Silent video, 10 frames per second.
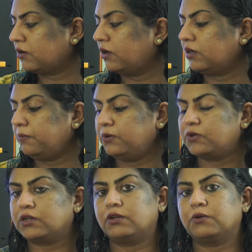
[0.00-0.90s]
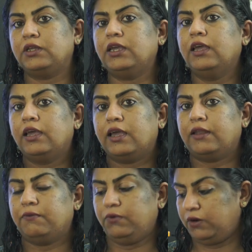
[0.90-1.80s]
contribution to the
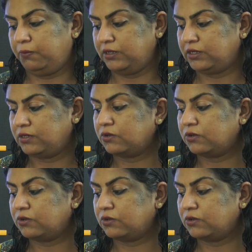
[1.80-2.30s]
environment.